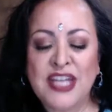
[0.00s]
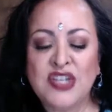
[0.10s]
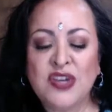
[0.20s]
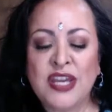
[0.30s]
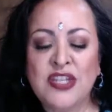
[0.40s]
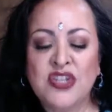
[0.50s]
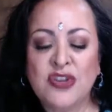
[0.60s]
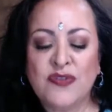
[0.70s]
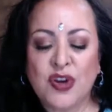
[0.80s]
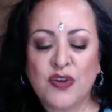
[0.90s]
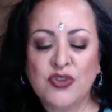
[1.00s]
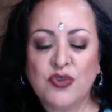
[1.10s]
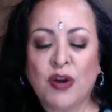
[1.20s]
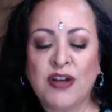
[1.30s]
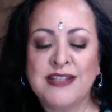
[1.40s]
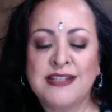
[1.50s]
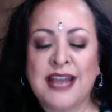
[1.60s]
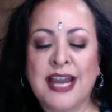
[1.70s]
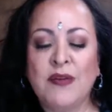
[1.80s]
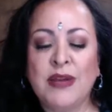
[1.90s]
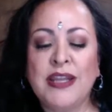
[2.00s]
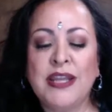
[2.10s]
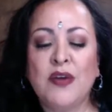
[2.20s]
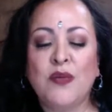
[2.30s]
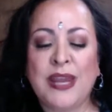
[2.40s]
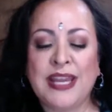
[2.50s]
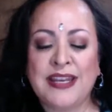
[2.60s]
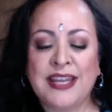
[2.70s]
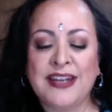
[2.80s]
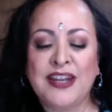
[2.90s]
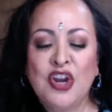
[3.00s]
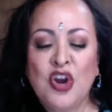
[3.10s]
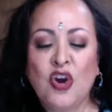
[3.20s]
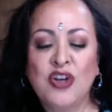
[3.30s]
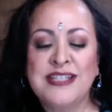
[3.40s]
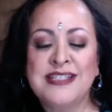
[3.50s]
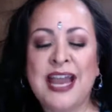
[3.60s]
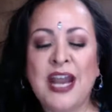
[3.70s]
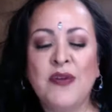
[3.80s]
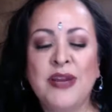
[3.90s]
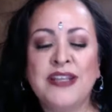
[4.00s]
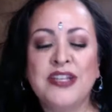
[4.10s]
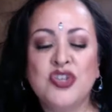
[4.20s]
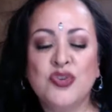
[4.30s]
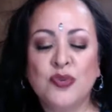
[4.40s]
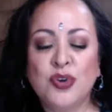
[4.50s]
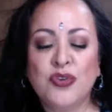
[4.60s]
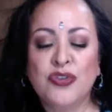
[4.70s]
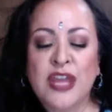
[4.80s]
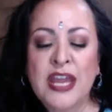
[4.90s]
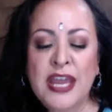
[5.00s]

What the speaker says: to each of those who are desiring the awakening or desiring the truth